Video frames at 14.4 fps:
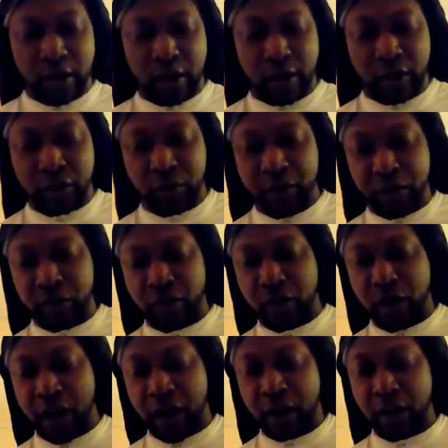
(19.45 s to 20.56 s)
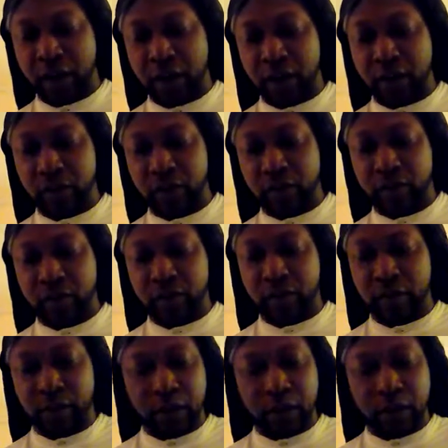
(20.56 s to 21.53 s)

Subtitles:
explain to you how you can use